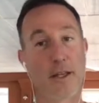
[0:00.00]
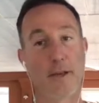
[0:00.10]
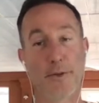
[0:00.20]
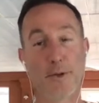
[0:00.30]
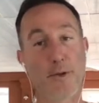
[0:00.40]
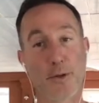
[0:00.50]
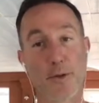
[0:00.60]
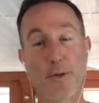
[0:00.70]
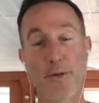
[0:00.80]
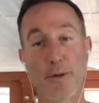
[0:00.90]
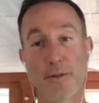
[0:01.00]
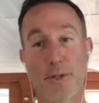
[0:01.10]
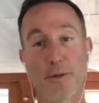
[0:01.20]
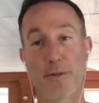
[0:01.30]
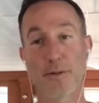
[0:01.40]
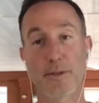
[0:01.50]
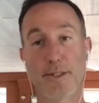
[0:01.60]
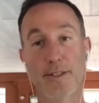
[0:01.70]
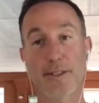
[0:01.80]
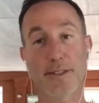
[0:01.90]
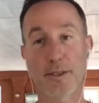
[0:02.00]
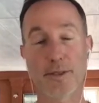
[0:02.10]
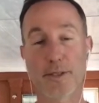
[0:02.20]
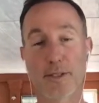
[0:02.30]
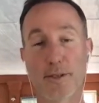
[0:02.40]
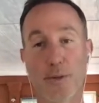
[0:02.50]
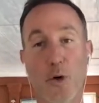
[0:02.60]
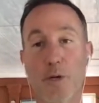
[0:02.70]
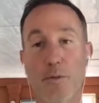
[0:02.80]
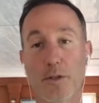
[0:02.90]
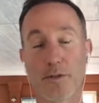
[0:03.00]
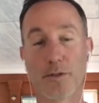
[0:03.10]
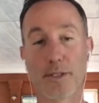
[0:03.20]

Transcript: If you're new to crypto, this isn't normal.